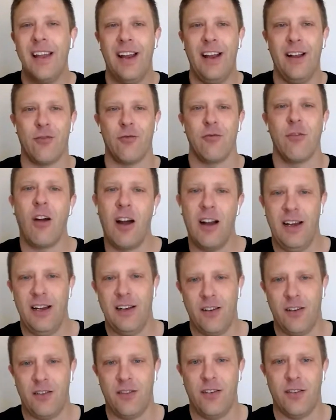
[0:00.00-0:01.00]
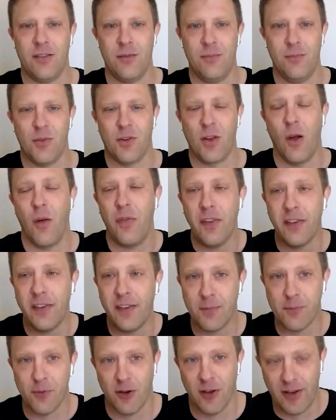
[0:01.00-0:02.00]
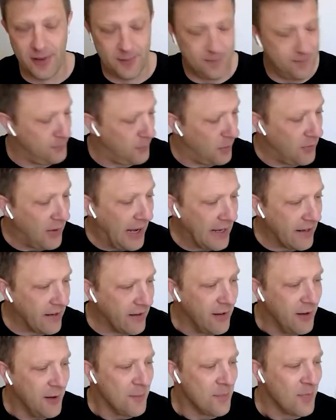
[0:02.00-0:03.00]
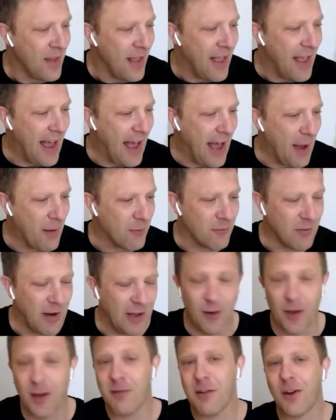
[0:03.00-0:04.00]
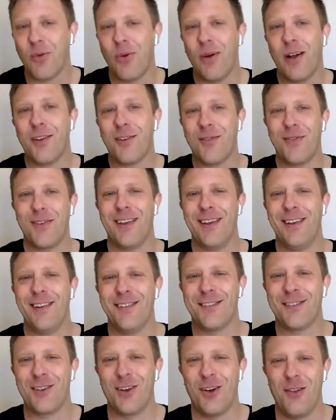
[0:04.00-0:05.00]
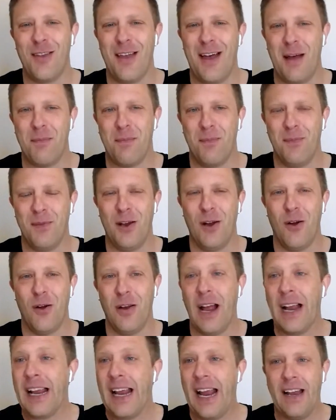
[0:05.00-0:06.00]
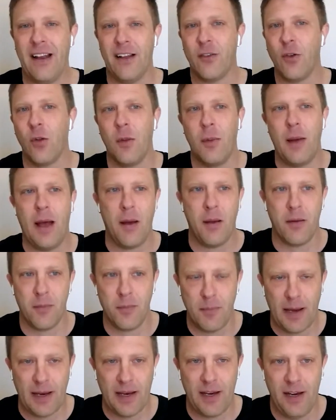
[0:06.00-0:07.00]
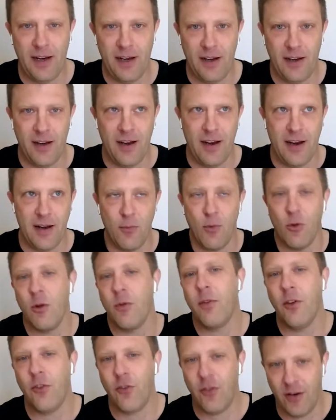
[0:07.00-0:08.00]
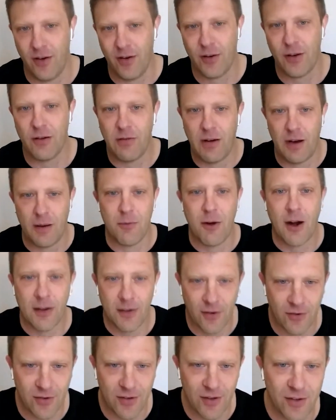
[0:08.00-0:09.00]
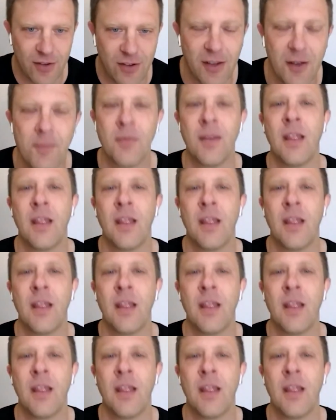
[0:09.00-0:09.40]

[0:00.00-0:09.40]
It's right into the system. So this is brilliant. We've had a lot of requests for this, so that, again, it's all about making it more efficient to run practices.